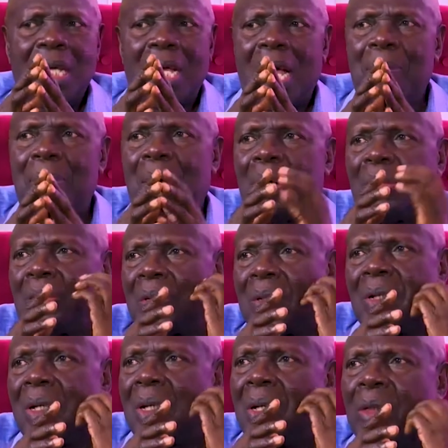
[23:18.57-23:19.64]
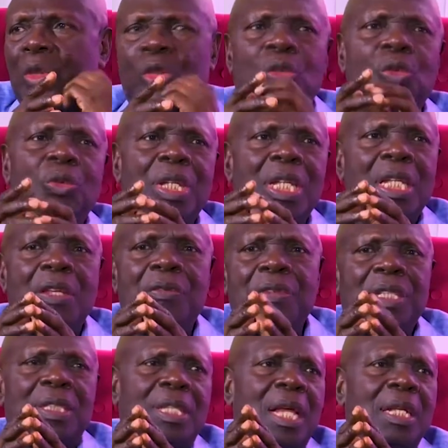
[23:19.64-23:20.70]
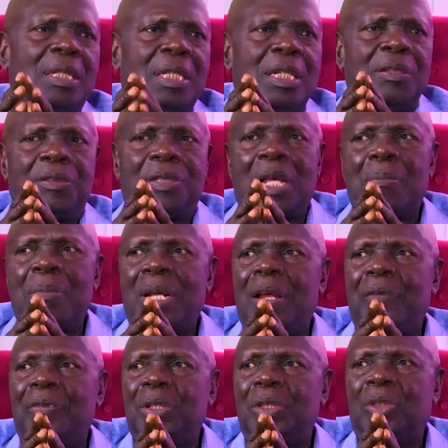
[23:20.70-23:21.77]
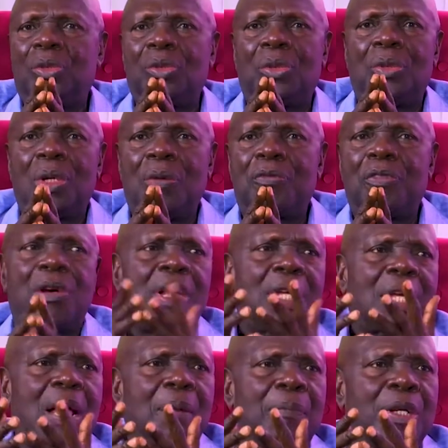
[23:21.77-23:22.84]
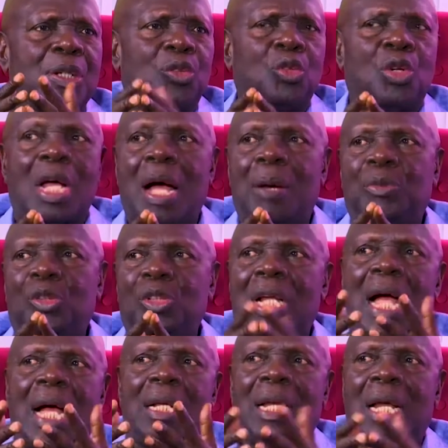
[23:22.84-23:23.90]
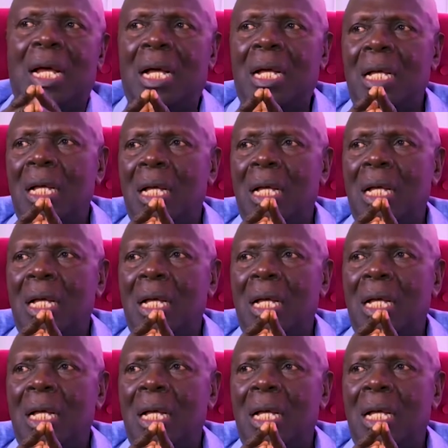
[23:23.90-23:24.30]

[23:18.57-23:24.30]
about should we give incentives and benefits to foreign companies to come to Ghana,